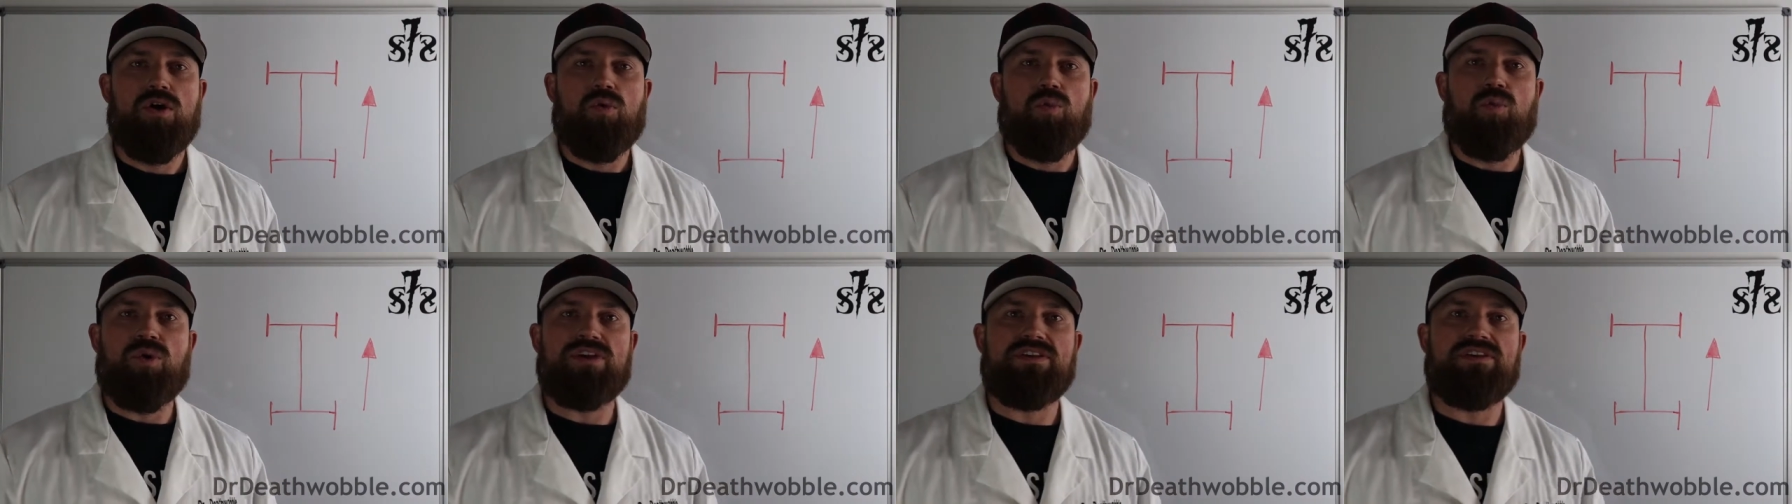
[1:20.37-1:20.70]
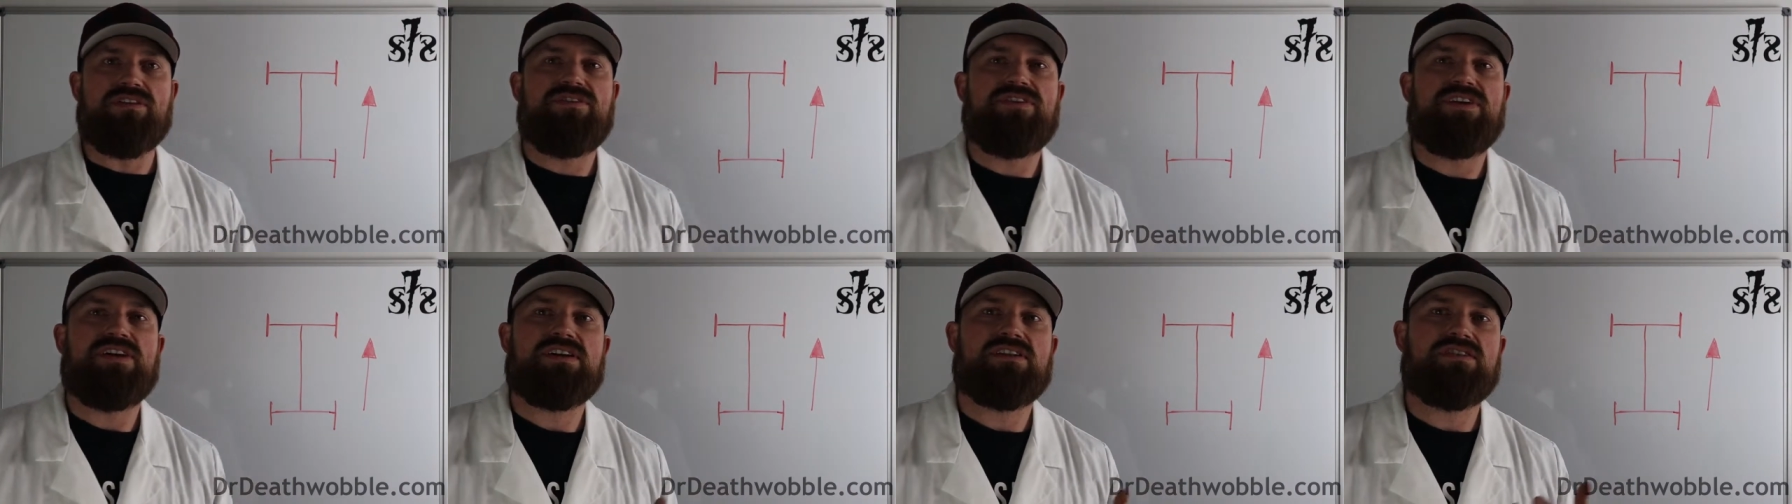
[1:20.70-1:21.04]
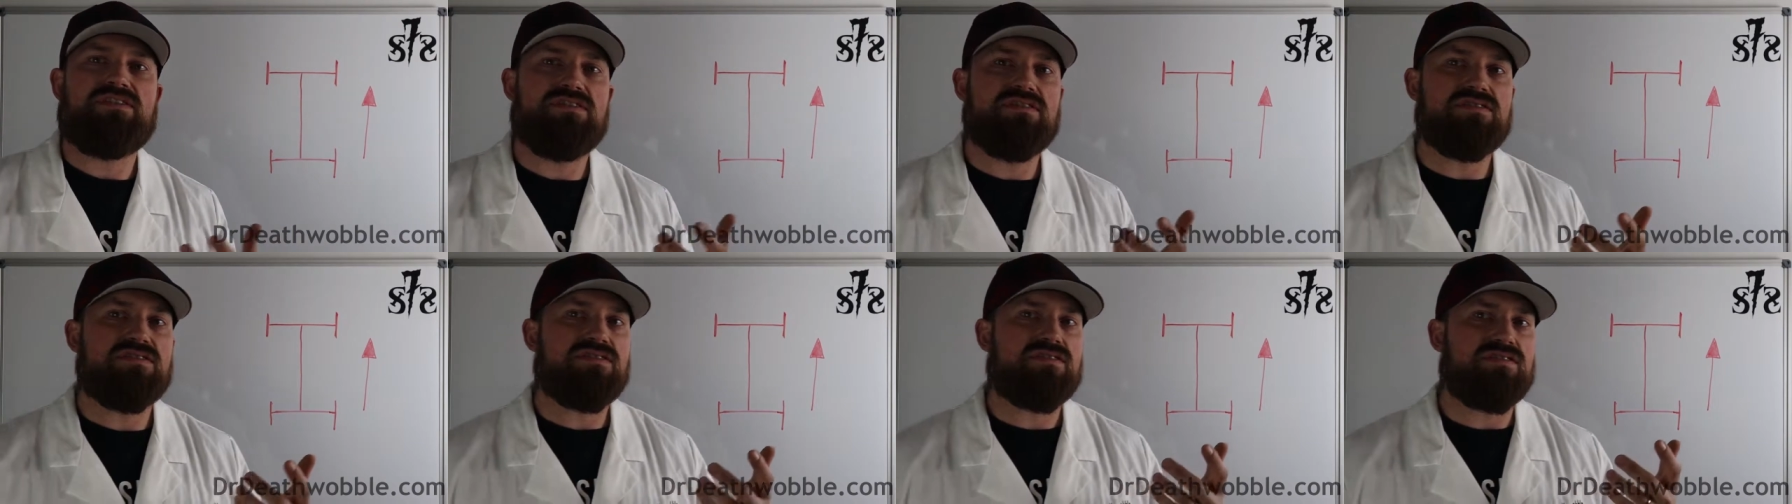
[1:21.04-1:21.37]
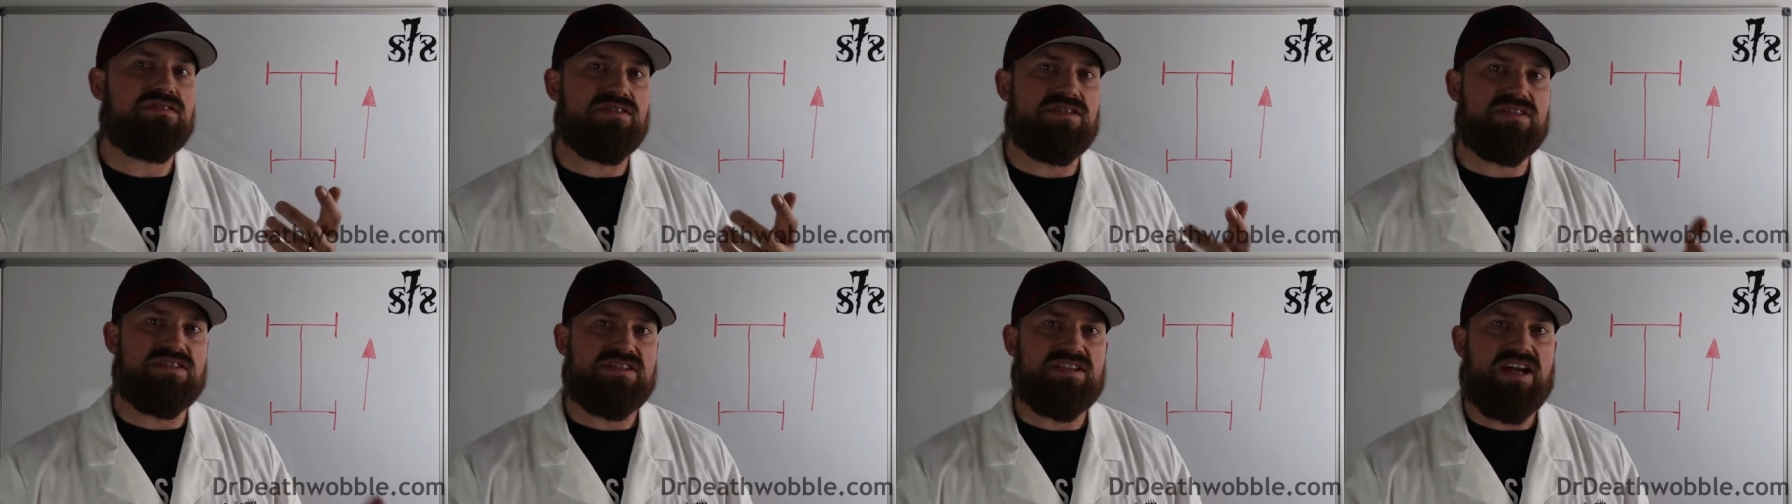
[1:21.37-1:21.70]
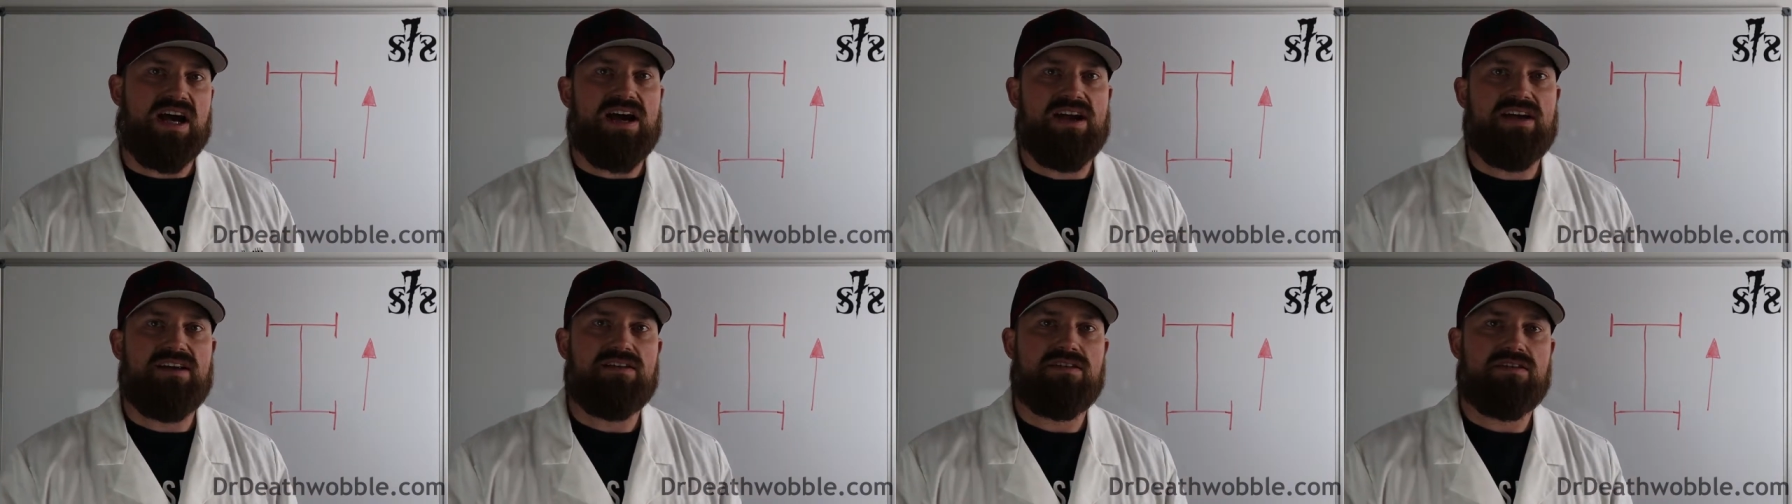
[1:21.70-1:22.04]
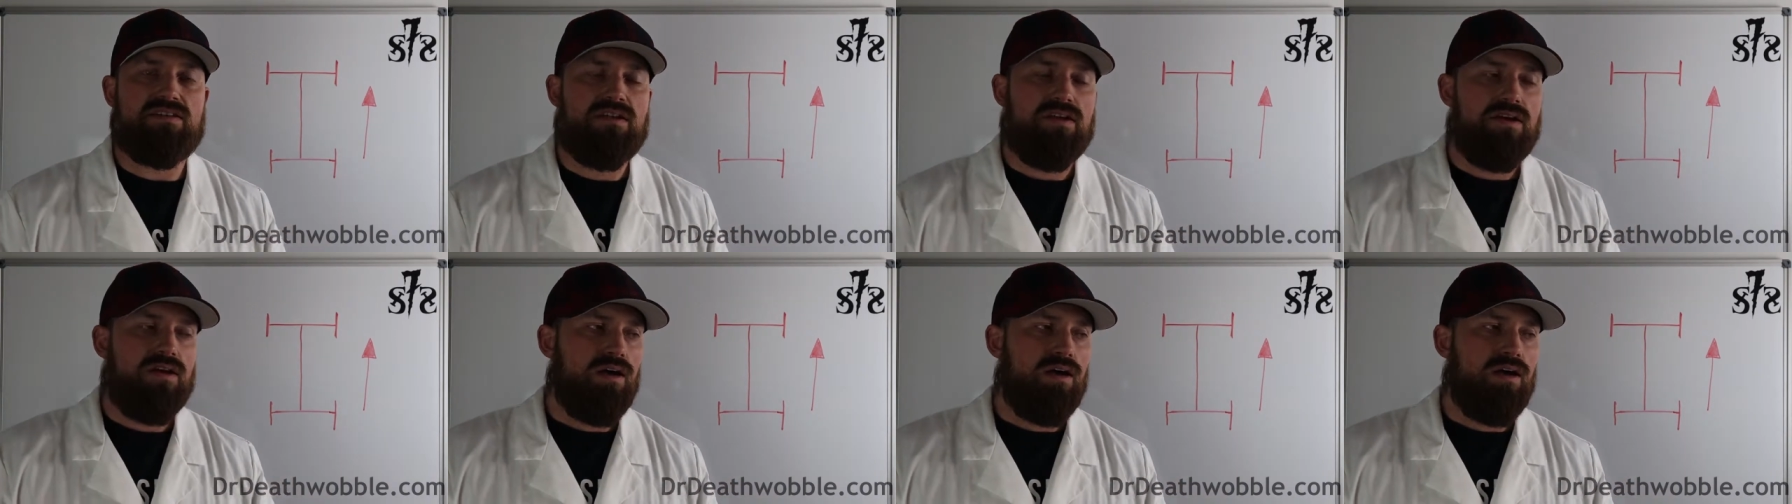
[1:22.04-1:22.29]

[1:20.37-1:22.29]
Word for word: When the vehicle's designed,